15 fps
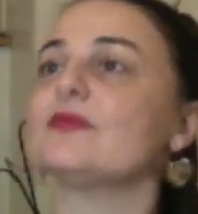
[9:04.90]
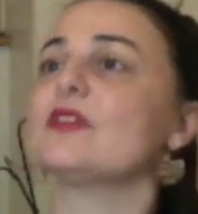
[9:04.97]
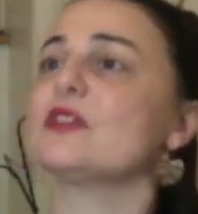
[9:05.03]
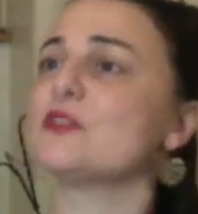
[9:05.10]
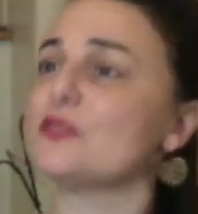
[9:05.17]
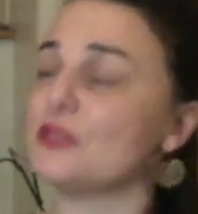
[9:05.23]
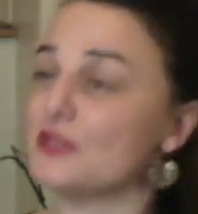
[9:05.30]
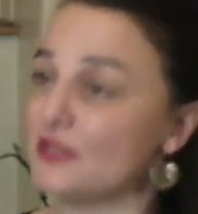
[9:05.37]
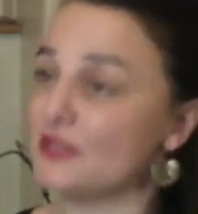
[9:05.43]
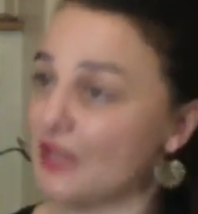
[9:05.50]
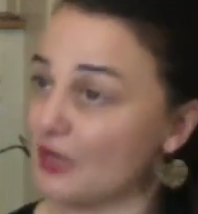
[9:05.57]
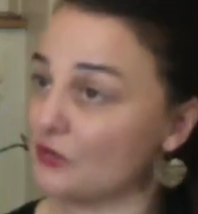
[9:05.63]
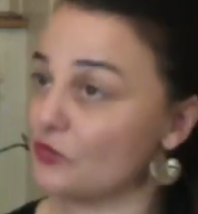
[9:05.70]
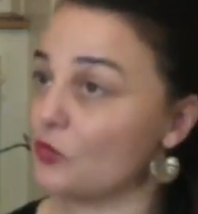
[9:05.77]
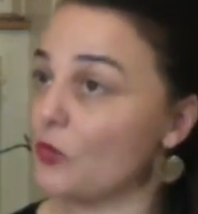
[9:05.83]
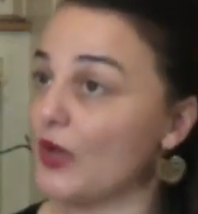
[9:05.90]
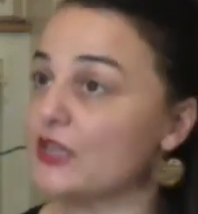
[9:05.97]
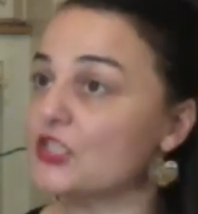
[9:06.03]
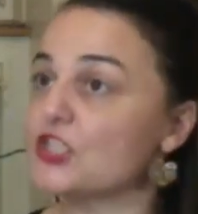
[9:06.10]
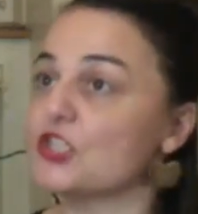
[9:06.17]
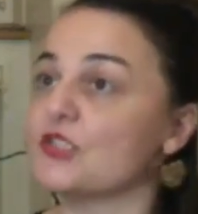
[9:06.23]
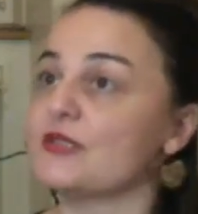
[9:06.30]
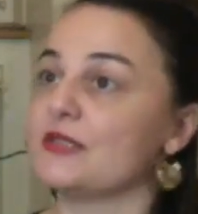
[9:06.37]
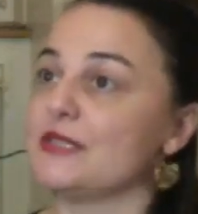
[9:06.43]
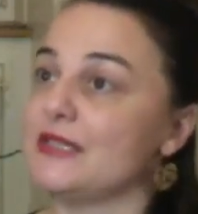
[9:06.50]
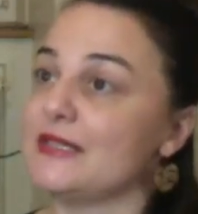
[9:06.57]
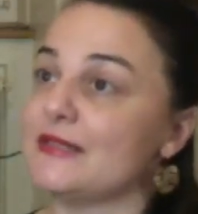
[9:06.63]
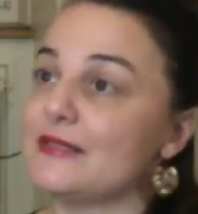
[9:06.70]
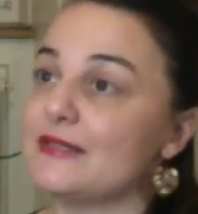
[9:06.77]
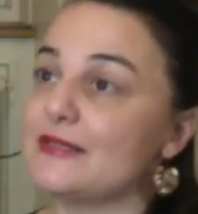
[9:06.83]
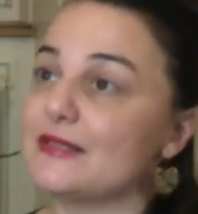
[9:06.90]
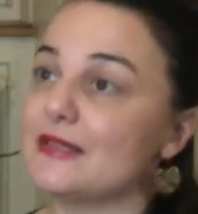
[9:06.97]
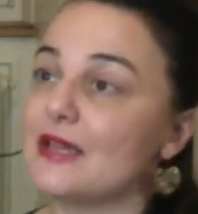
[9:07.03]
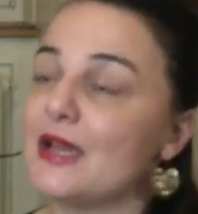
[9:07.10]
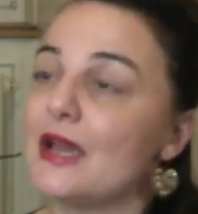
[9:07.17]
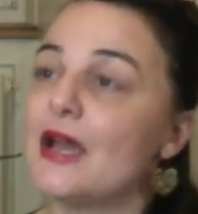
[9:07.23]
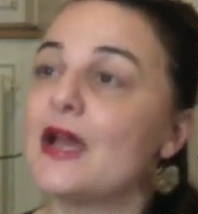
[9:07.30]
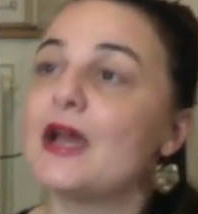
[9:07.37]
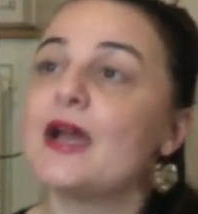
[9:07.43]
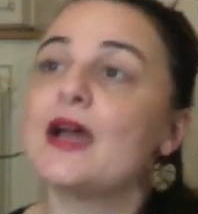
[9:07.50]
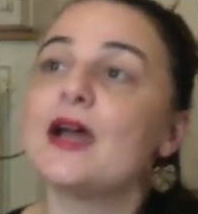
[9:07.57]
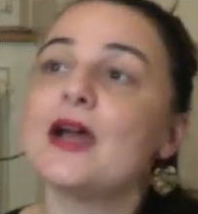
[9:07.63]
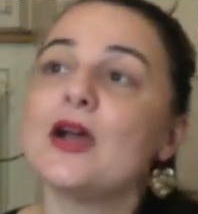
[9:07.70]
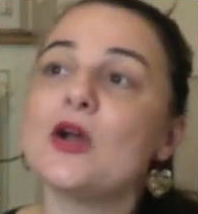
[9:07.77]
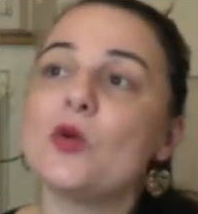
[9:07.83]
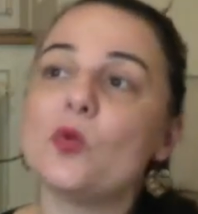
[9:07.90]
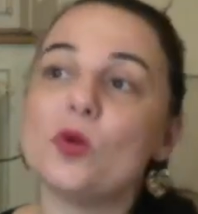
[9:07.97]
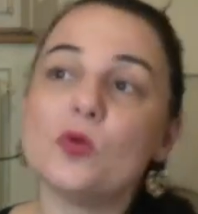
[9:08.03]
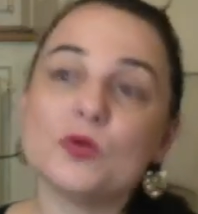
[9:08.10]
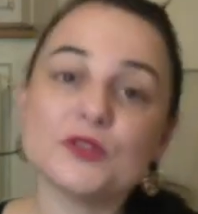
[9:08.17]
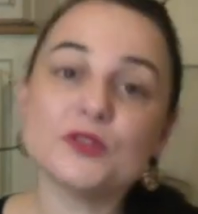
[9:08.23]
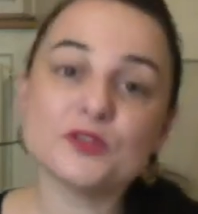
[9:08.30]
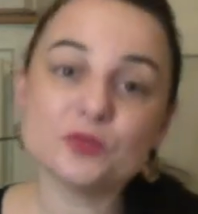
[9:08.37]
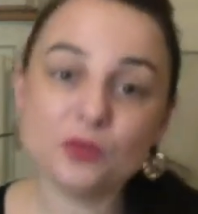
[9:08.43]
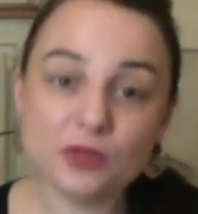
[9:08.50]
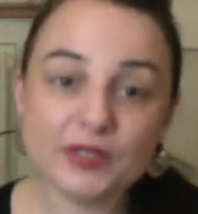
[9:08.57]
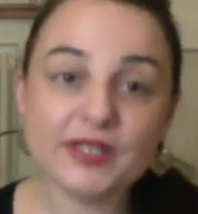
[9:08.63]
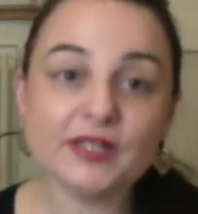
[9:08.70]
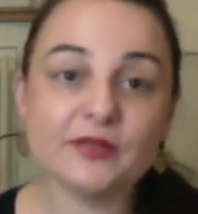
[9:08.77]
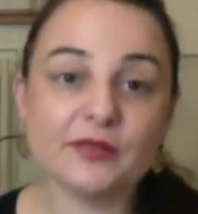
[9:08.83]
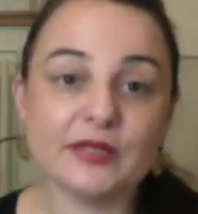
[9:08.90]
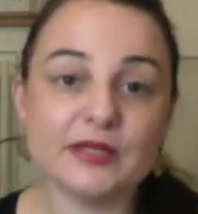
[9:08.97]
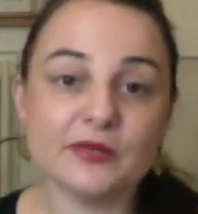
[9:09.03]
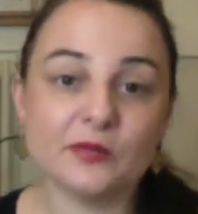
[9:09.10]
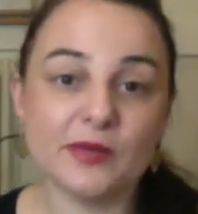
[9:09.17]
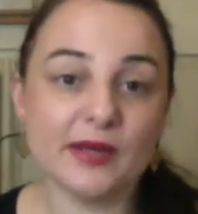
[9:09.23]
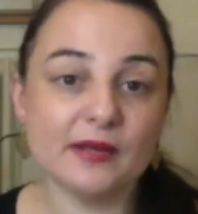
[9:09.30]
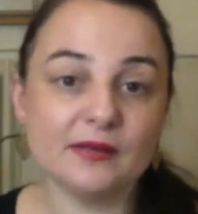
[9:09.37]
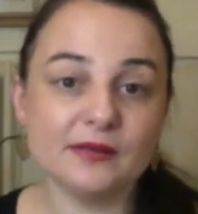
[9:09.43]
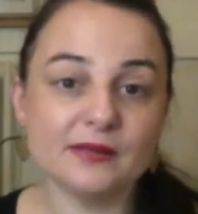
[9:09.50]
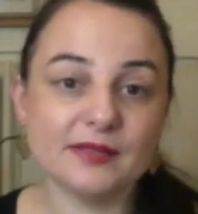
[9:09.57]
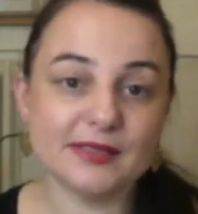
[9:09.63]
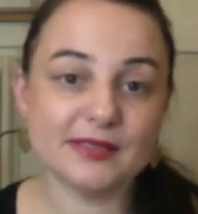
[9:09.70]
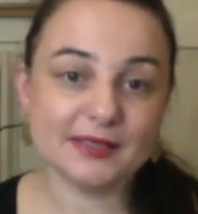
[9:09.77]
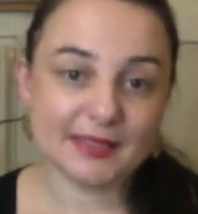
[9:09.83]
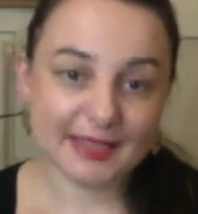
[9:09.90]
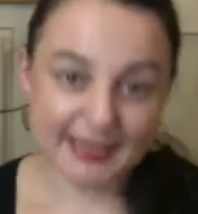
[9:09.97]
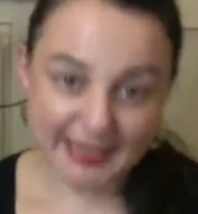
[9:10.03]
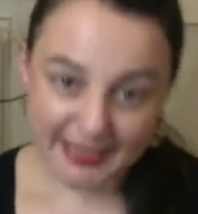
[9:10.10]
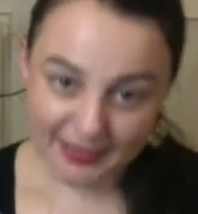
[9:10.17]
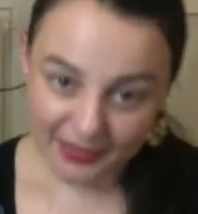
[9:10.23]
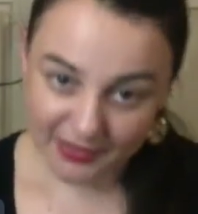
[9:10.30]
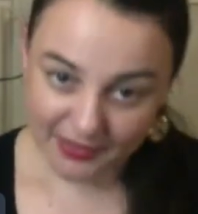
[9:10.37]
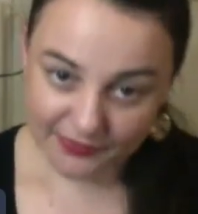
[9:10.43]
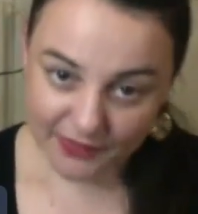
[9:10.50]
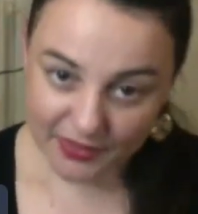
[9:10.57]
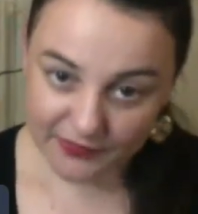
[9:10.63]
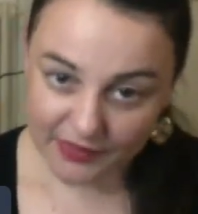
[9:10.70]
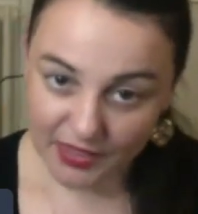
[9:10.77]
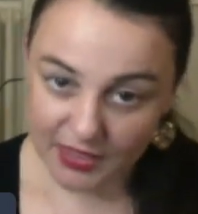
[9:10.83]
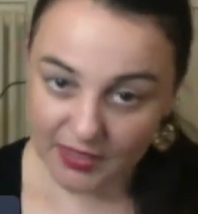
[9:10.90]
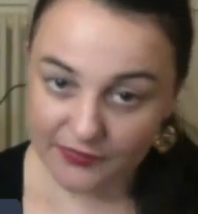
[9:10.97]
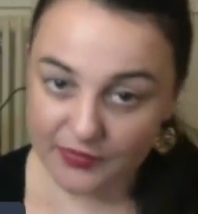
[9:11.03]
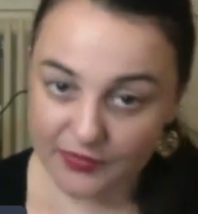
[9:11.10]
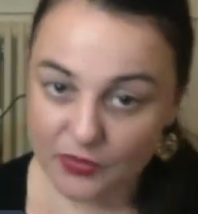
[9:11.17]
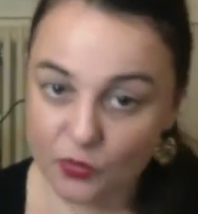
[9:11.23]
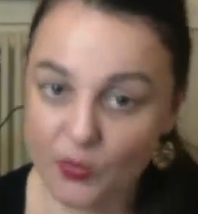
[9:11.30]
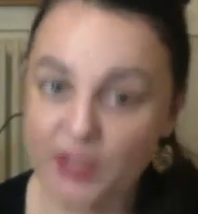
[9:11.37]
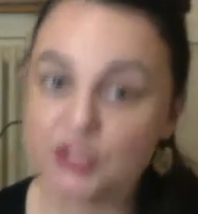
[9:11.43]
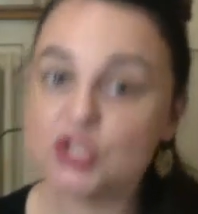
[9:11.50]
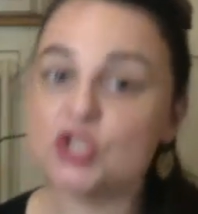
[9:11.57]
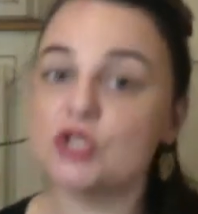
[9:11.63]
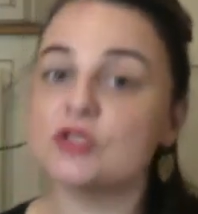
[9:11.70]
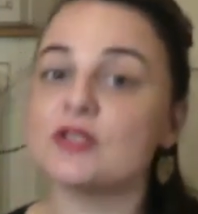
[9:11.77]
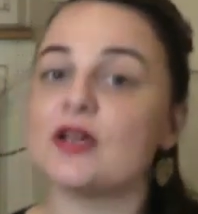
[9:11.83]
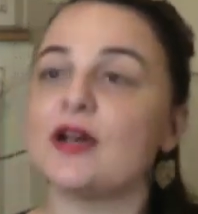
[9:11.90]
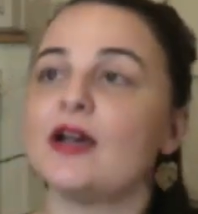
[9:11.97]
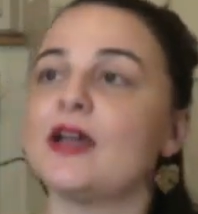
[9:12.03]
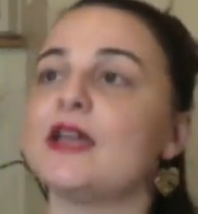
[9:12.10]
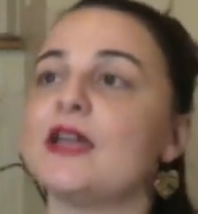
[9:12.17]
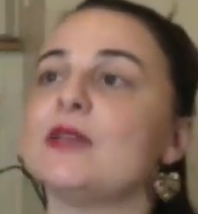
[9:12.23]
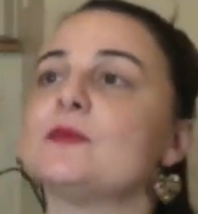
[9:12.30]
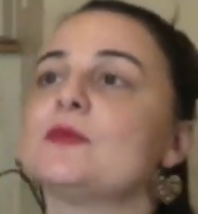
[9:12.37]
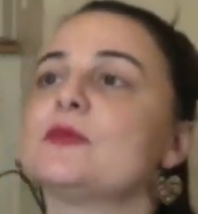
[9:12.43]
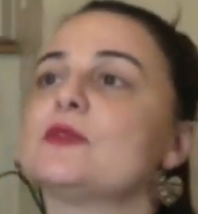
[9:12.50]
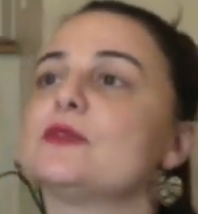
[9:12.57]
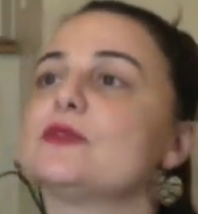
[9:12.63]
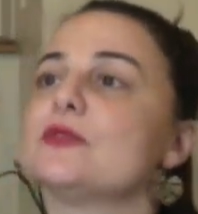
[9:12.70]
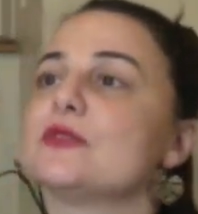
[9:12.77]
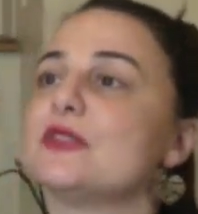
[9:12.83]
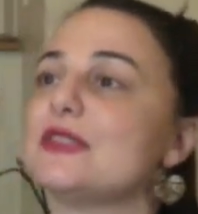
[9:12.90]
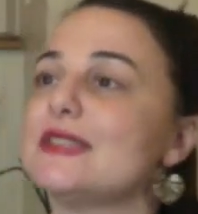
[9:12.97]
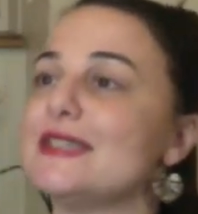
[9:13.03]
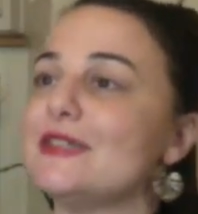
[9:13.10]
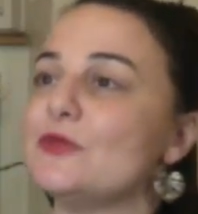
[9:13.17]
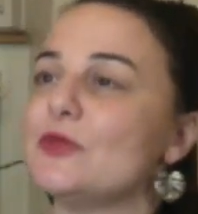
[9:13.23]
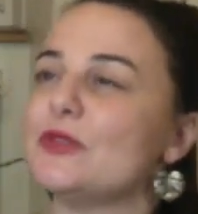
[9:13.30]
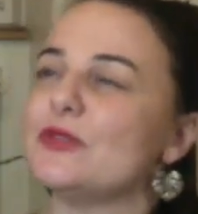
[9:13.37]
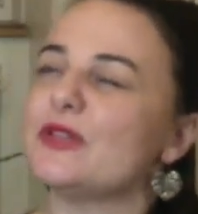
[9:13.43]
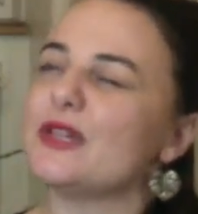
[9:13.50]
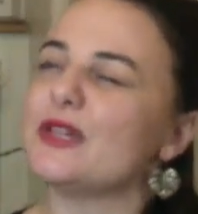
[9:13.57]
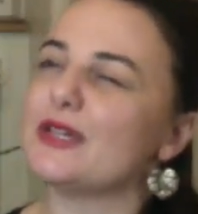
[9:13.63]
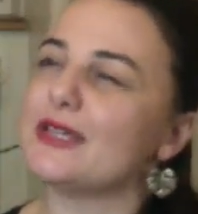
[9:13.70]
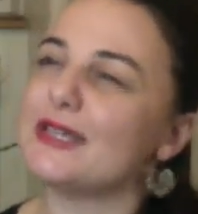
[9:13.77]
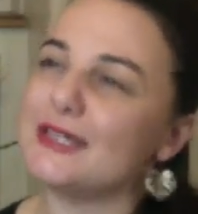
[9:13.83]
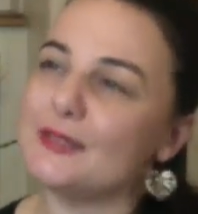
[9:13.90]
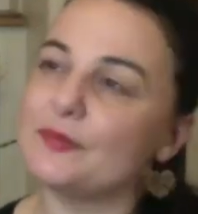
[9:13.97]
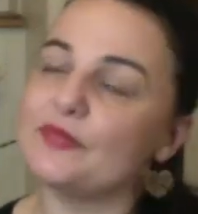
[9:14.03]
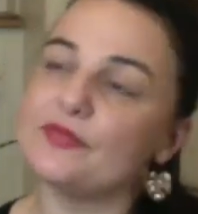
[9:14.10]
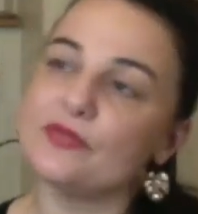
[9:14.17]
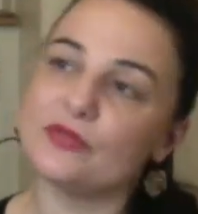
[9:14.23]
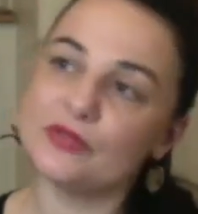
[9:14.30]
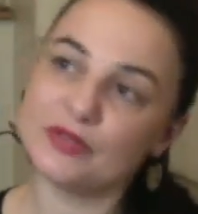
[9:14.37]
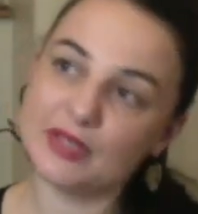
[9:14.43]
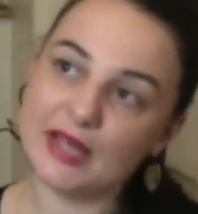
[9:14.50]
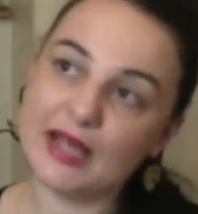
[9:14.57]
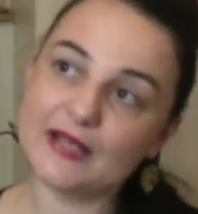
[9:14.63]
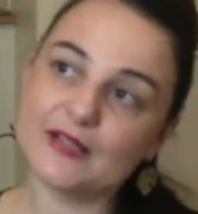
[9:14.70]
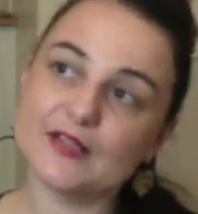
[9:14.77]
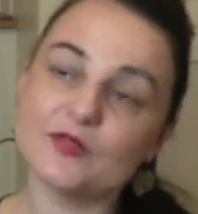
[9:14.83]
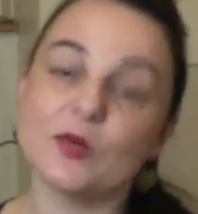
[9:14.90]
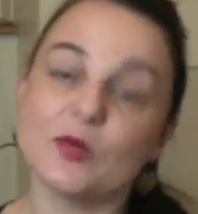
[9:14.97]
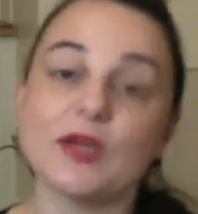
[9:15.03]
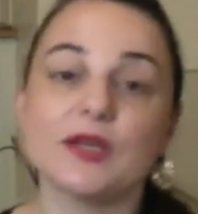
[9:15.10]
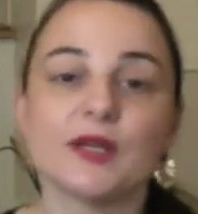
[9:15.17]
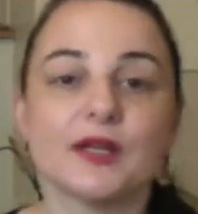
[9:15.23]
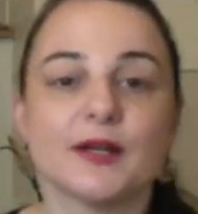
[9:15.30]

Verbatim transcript: So the second question is what was working really well? Again, in, in, in evaluation time, to see what you can keep for the next one.